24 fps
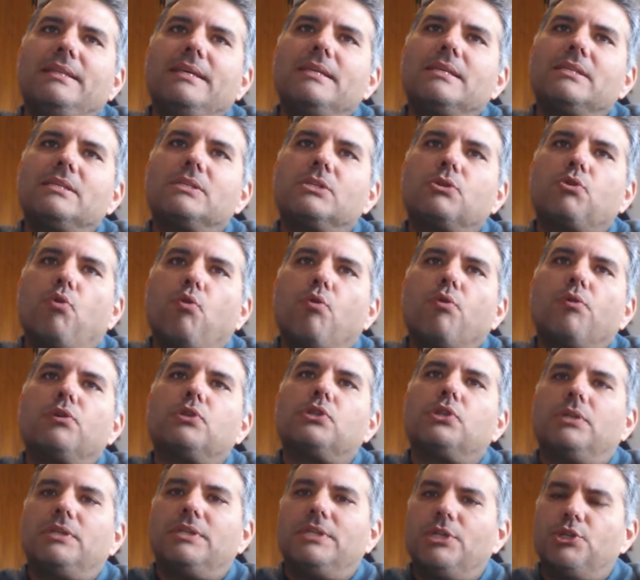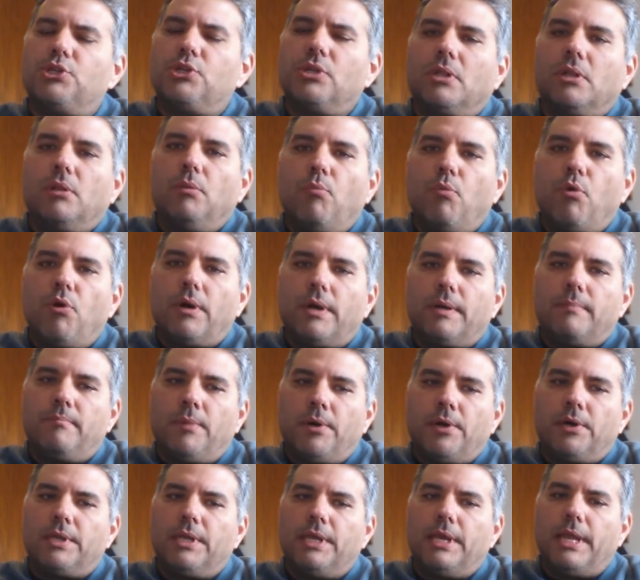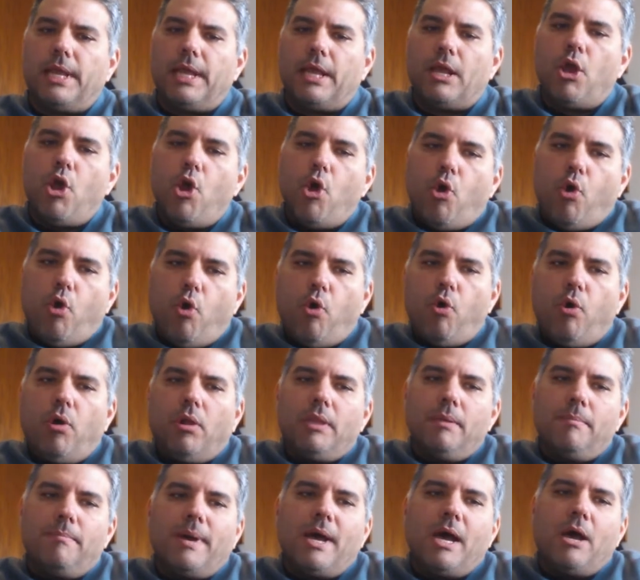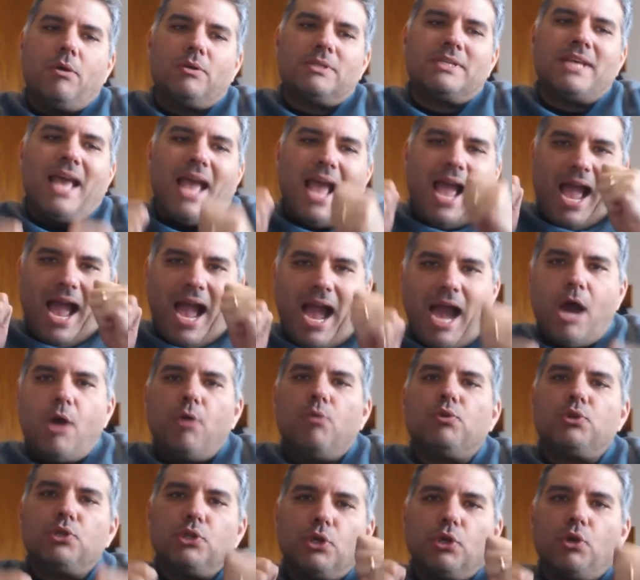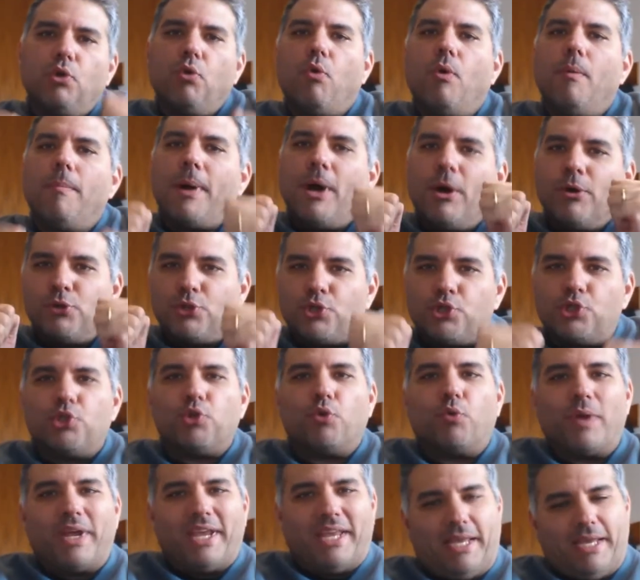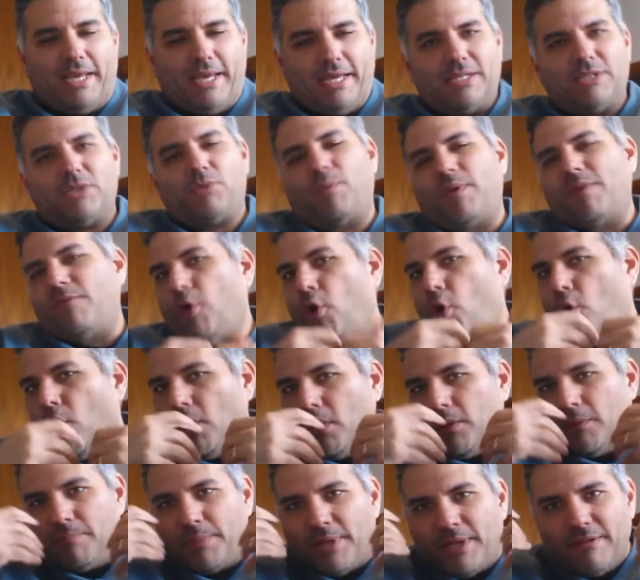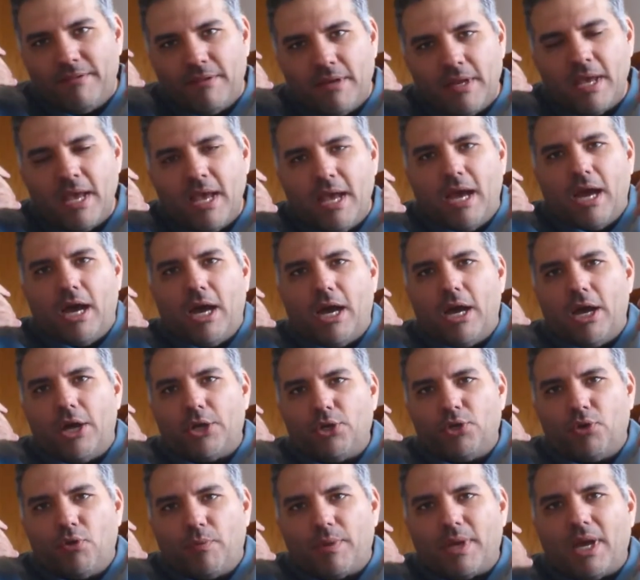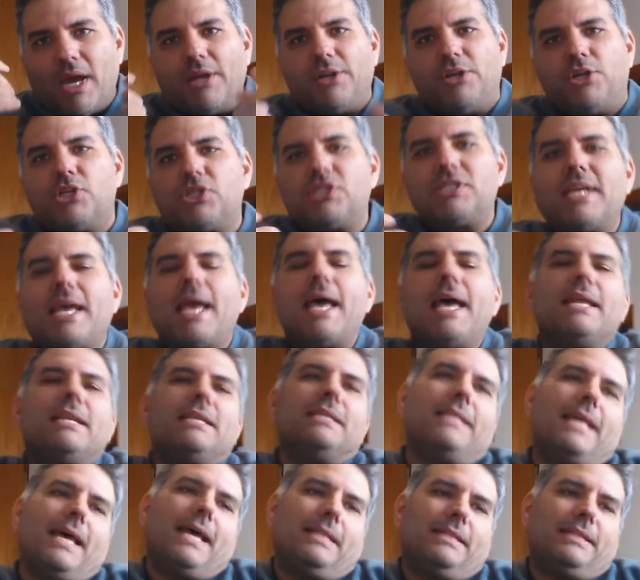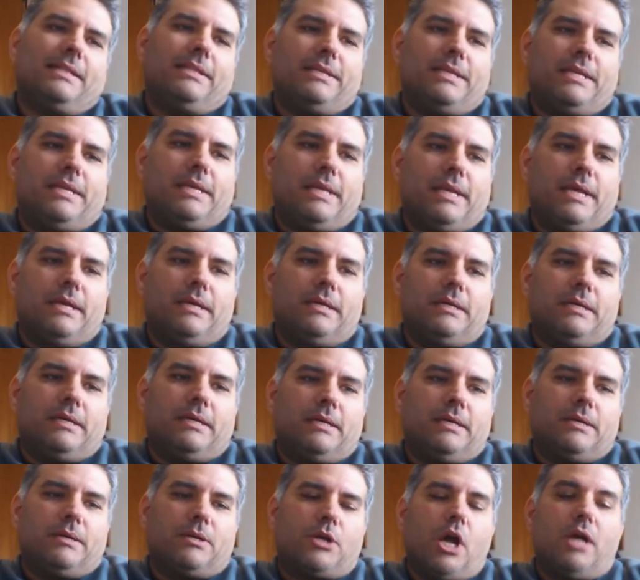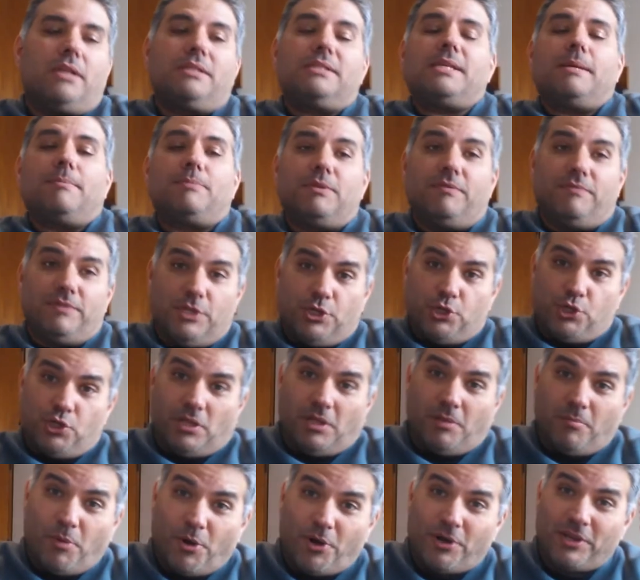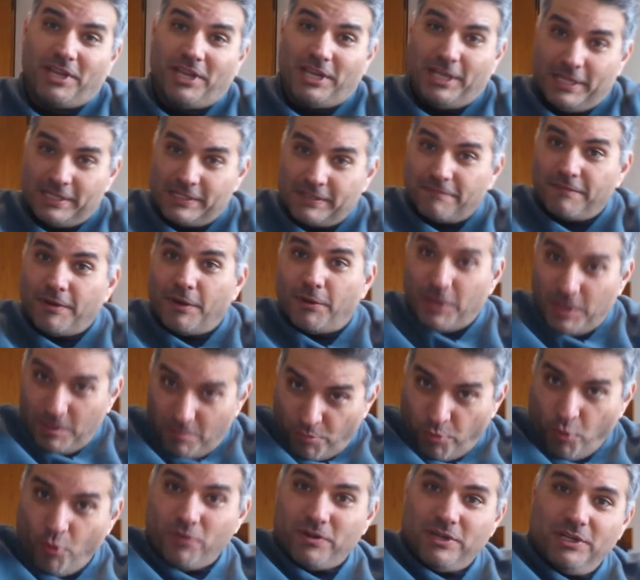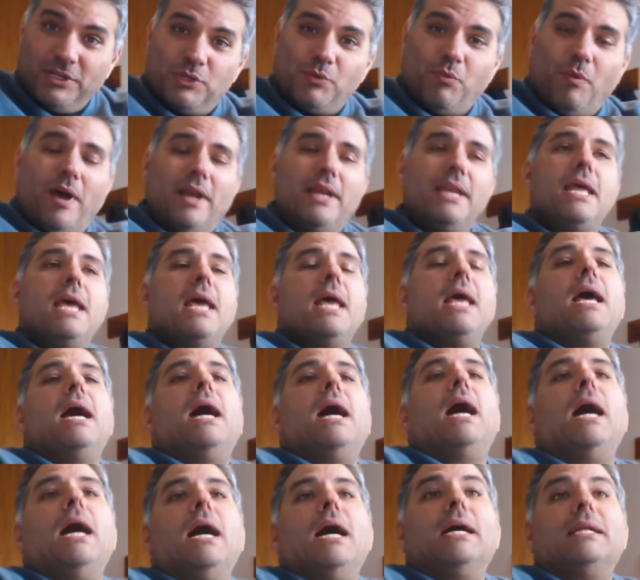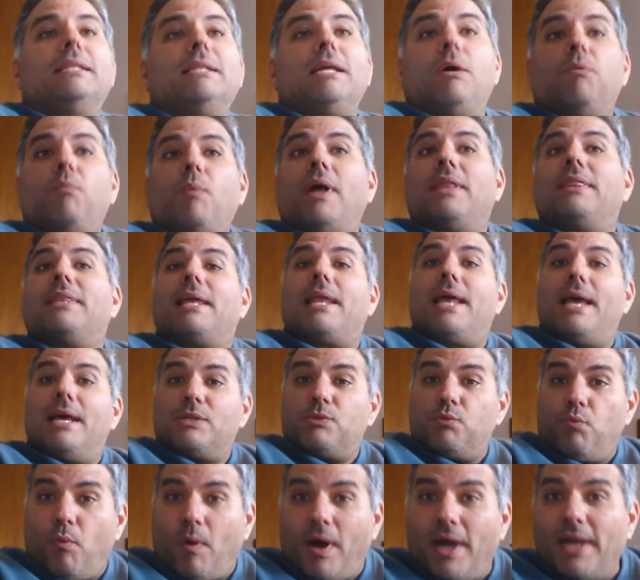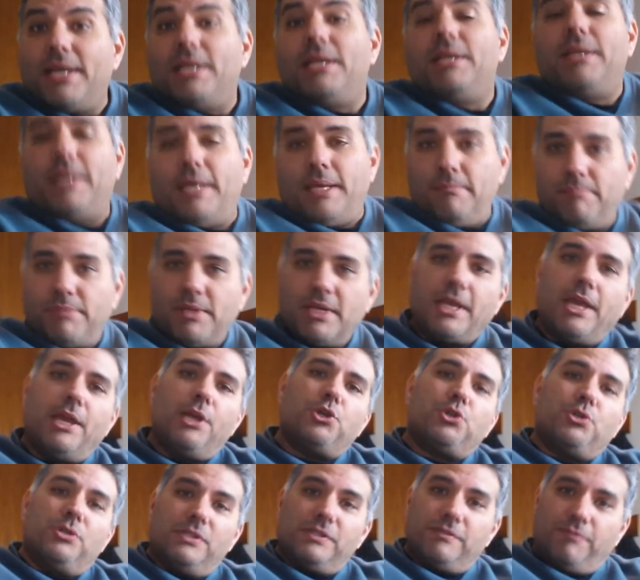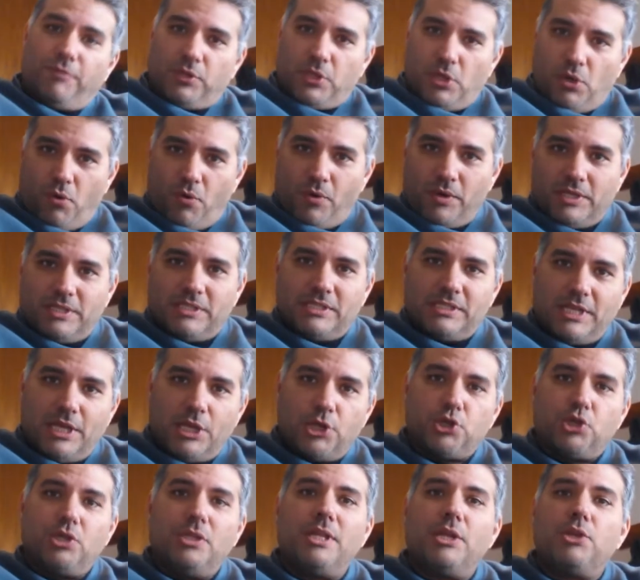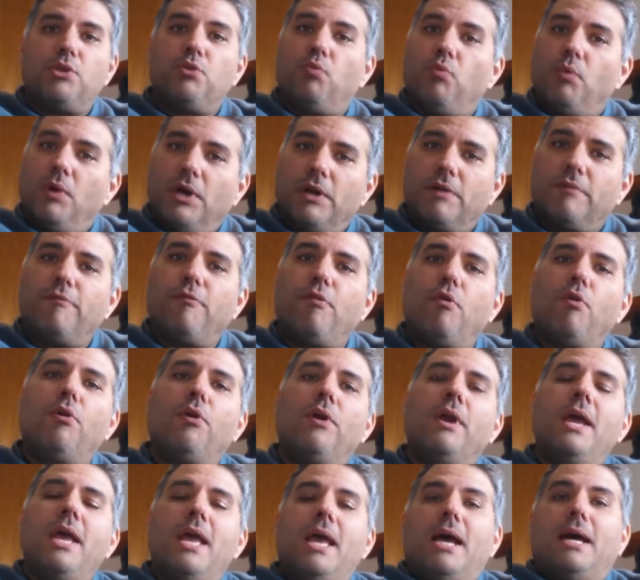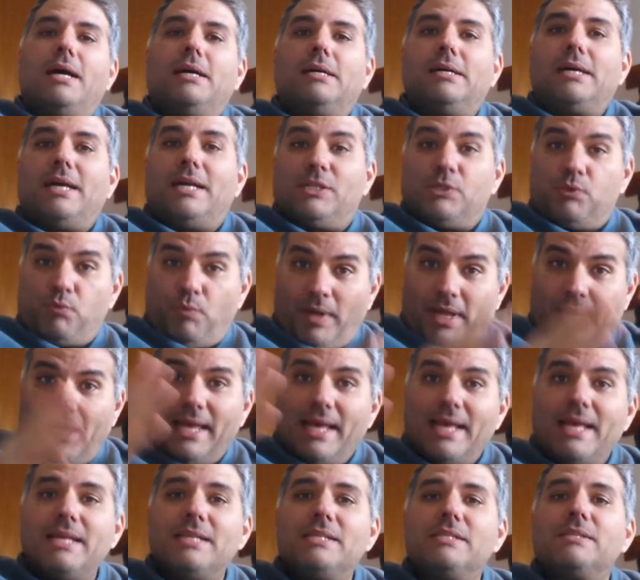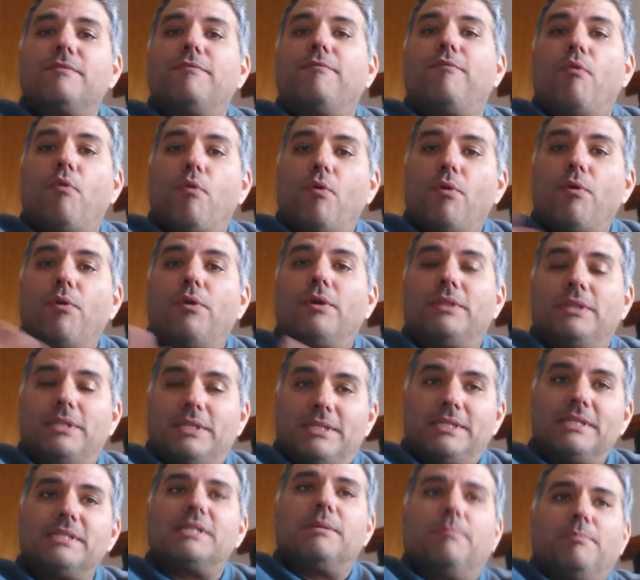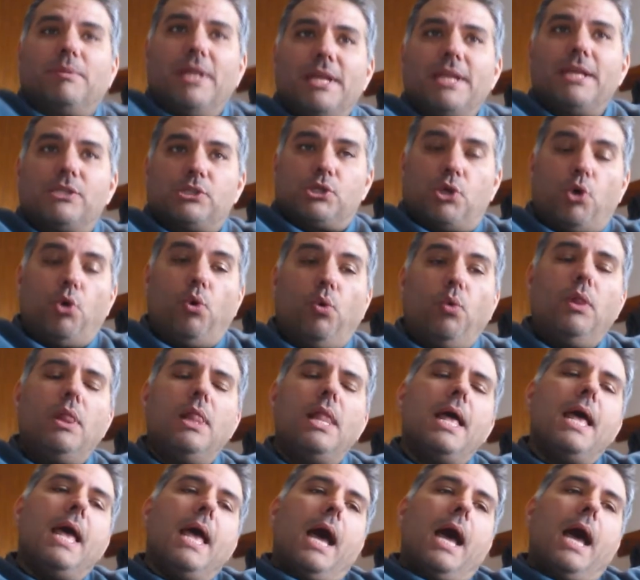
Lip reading: this course on digital marketing all about how to go about doing it. We've all been, we understand that the concept of digital marketing is a very important one, that has wide implications for the organization that you work for, as well as for the discipline as a whole.